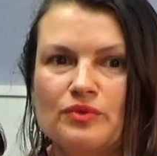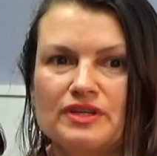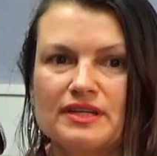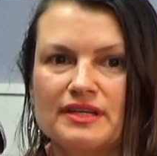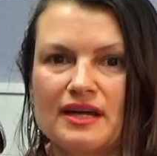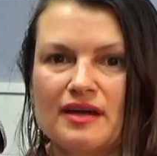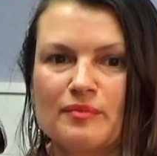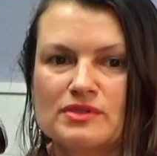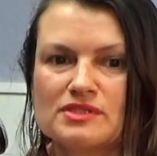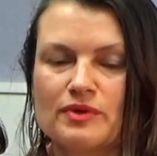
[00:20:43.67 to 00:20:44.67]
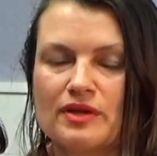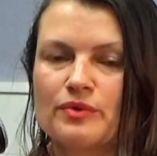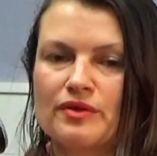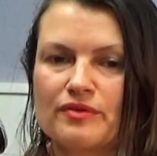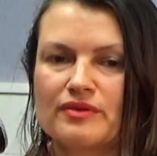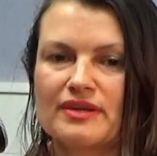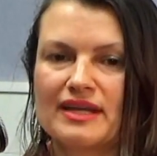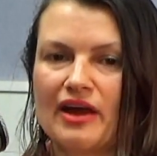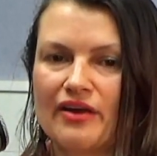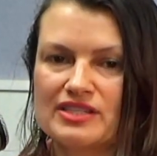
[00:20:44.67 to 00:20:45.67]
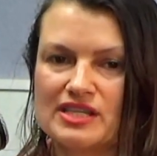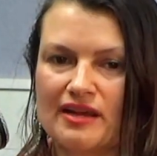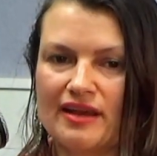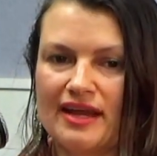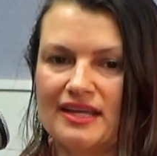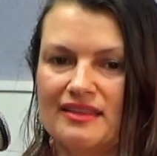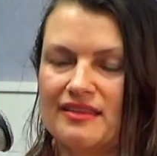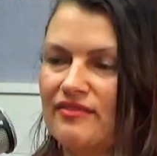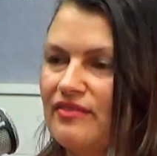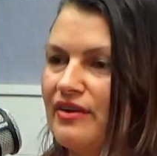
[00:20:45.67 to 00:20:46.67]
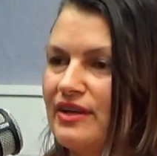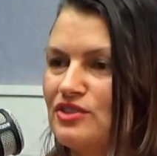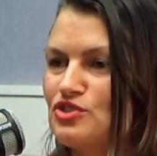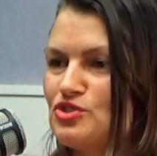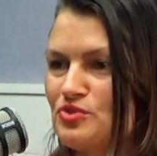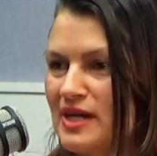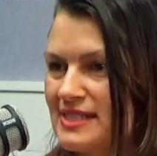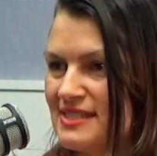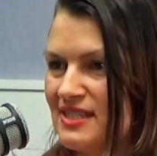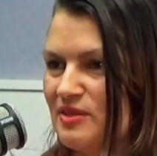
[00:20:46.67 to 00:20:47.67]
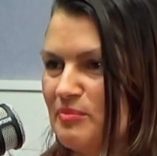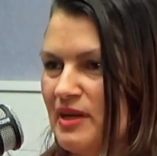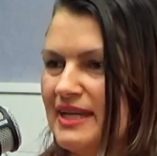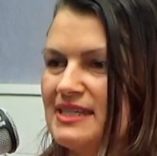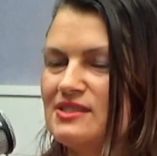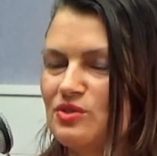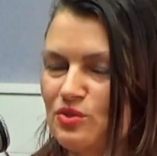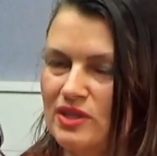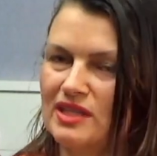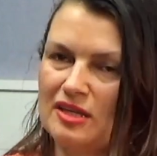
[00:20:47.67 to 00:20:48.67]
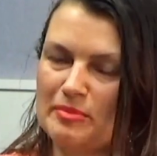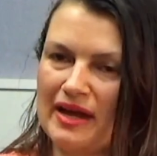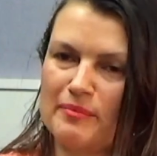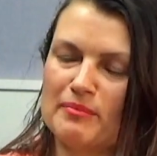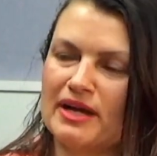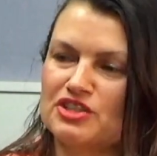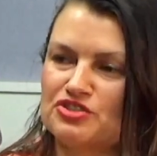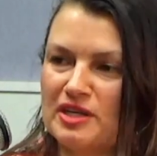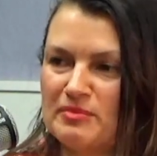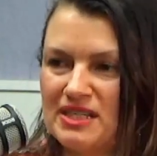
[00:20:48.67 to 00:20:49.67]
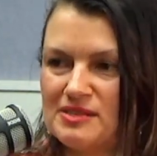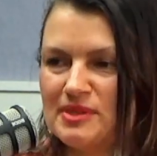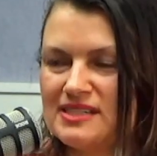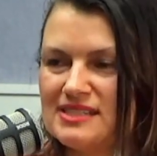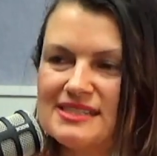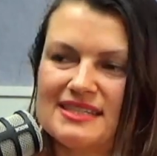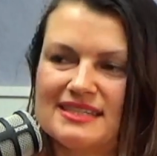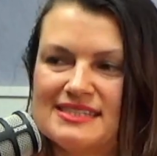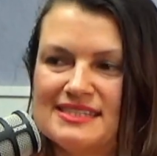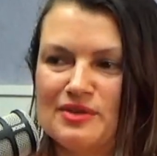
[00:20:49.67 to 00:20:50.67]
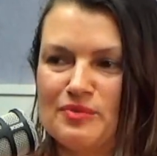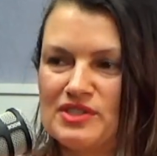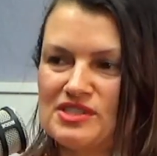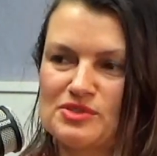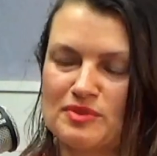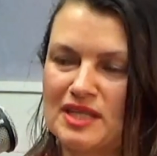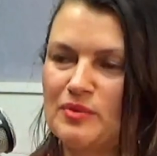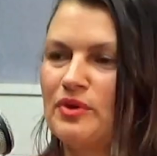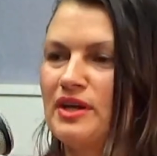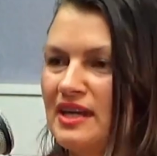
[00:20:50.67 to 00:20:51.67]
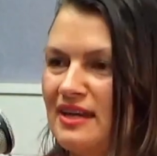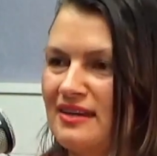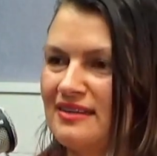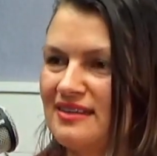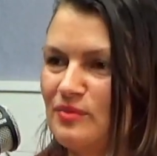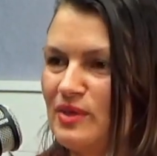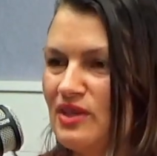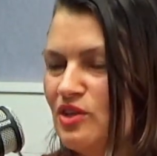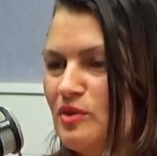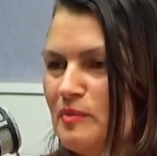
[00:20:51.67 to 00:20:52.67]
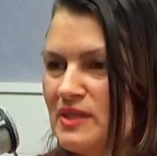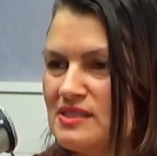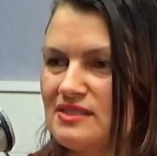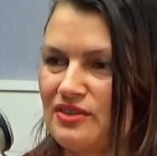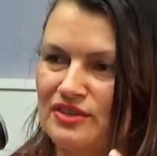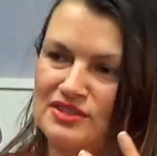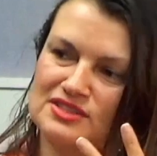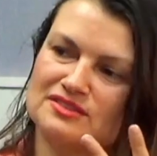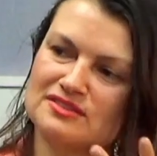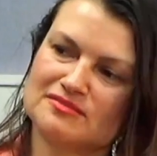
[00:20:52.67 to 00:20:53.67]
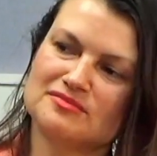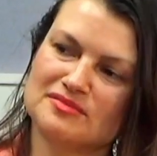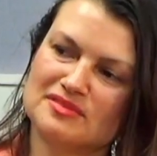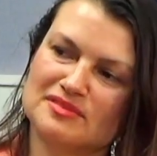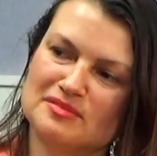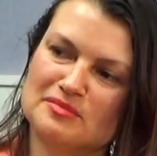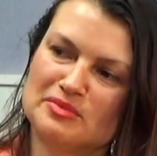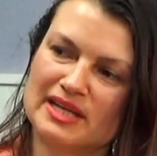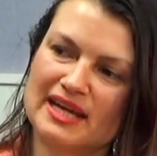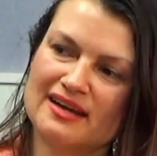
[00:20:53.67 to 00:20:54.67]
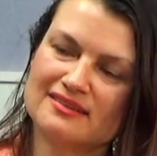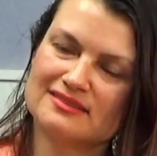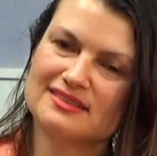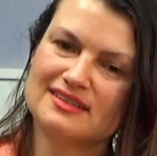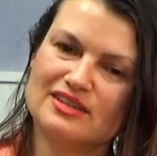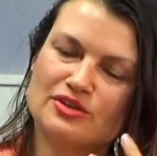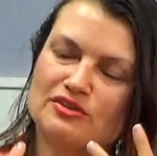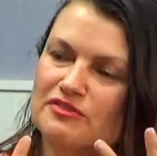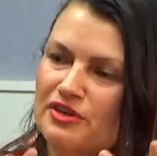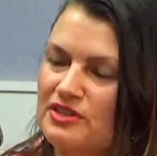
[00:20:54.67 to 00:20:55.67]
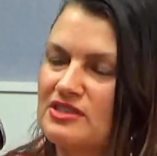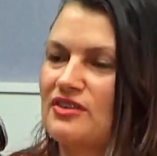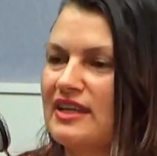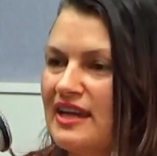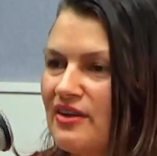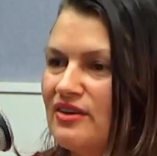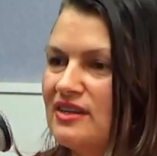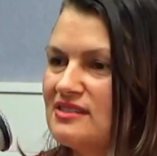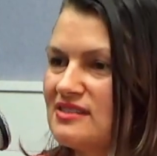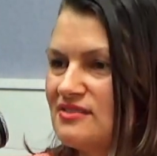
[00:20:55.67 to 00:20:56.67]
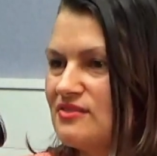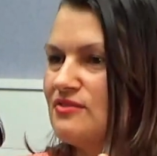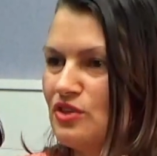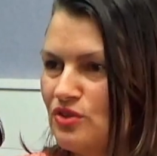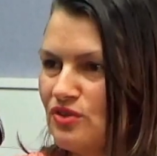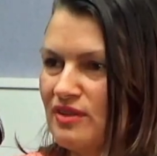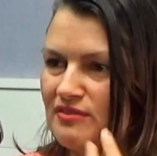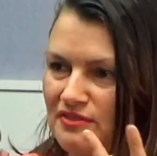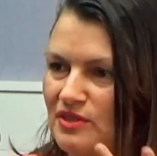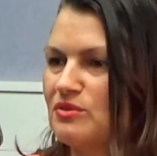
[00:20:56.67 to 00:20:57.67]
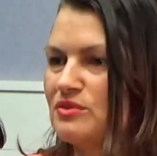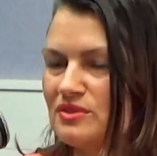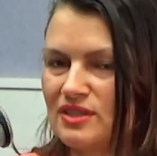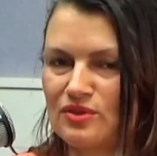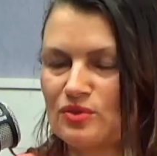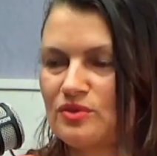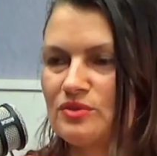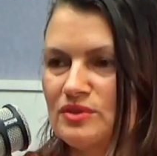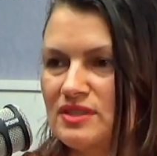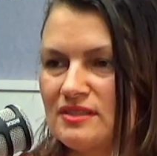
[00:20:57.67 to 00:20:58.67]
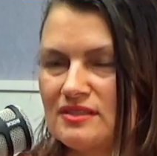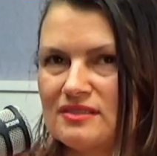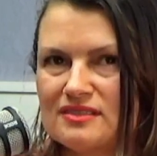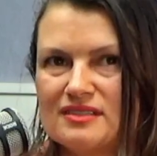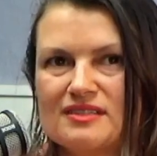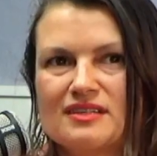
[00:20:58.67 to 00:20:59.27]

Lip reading: wouldn't. What's the word? I wouldn't encourage anything very drastic. But I guess the good thing about my treatment is because it's holistic. We're just really working with you, and we're just going to bring out, focus on the areas for you that feel good and look good, and